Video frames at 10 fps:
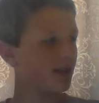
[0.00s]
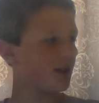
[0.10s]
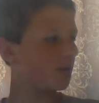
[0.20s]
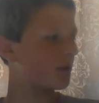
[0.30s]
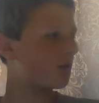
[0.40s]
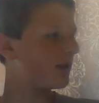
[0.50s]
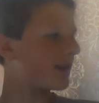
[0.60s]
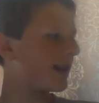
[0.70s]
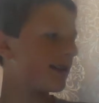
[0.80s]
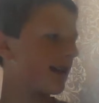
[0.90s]
And between
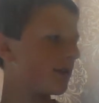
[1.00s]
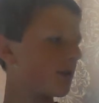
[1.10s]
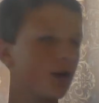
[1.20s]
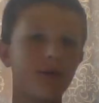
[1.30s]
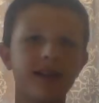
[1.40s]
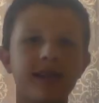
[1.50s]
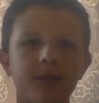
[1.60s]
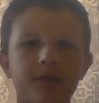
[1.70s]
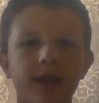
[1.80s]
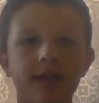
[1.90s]
10 and 10:30, we ended
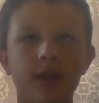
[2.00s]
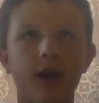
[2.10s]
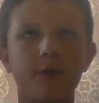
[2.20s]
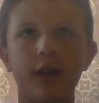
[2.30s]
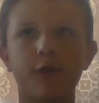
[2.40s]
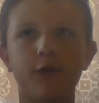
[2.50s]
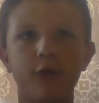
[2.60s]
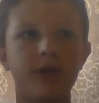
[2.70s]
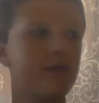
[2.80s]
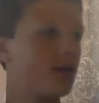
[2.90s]
up setting it off like
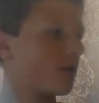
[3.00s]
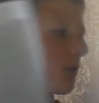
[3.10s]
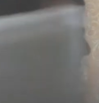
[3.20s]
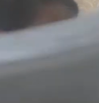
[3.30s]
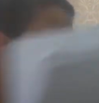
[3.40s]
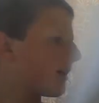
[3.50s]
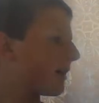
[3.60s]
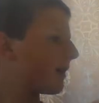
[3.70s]
15 minutes early.